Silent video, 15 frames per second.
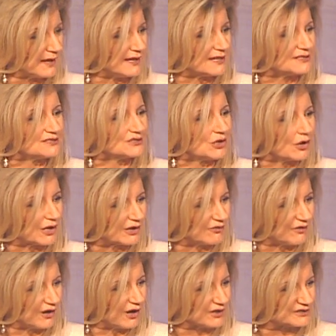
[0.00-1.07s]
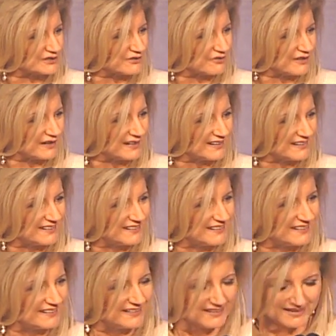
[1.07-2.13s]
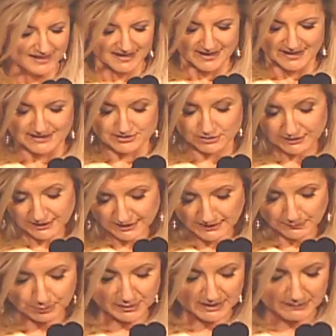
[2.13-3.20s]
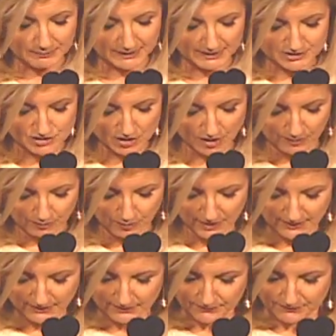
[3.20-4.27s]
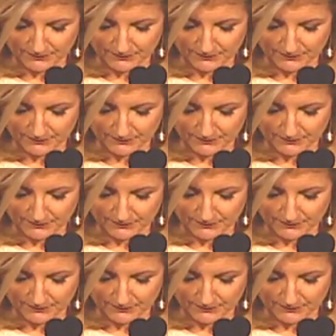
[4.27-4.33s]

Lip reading: and a Stoic philosopher. So he had a pretty big job, right?